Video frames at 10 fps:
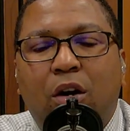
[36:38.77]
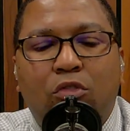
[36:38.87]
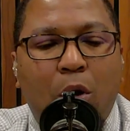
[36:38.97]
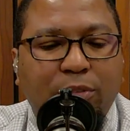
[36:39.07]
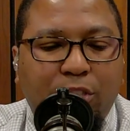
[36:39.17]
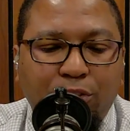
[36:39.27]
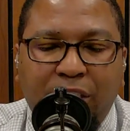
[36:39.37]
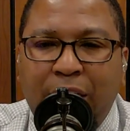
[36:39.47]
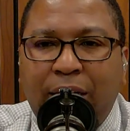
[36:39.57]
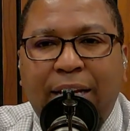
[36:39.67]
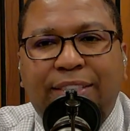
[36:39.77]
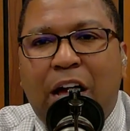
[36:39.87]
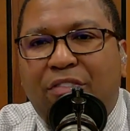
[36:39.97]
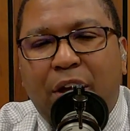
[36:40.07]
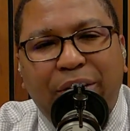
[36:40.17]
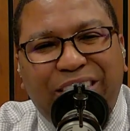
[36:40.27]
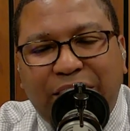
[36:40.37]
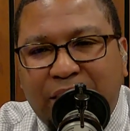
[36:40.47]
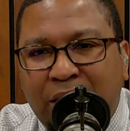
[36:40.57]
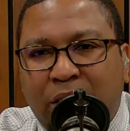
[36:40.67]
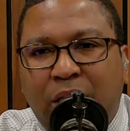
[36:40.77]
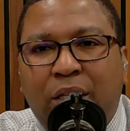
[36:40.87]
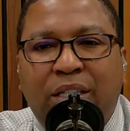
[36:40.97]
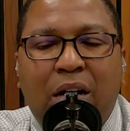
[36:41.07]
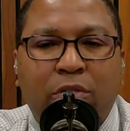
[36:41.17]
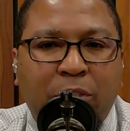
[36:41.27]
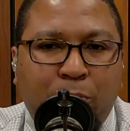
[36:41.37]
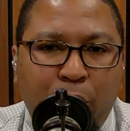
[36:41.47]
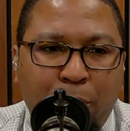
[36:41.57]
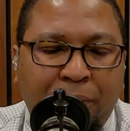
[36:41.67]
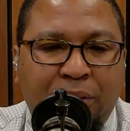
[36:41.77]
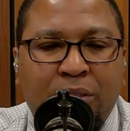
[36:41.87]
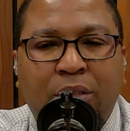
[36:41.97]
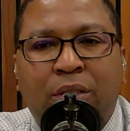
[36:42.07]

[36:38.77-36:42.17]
Romans 13 lays out very succinctly government's purpose